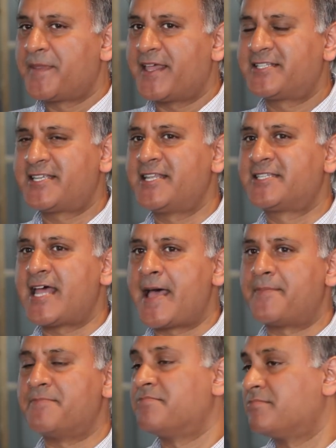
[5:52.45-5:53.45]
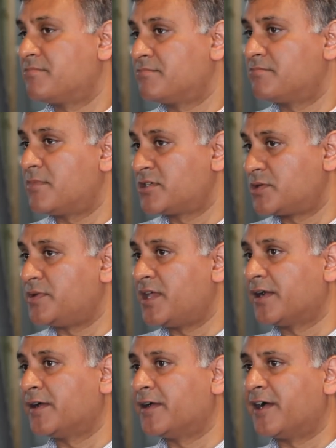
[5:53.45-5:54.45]
It tends to happen mostly with
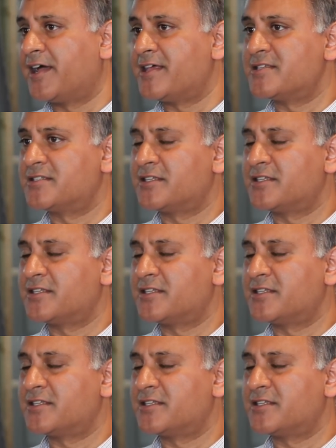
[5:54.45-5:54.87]
younger guys,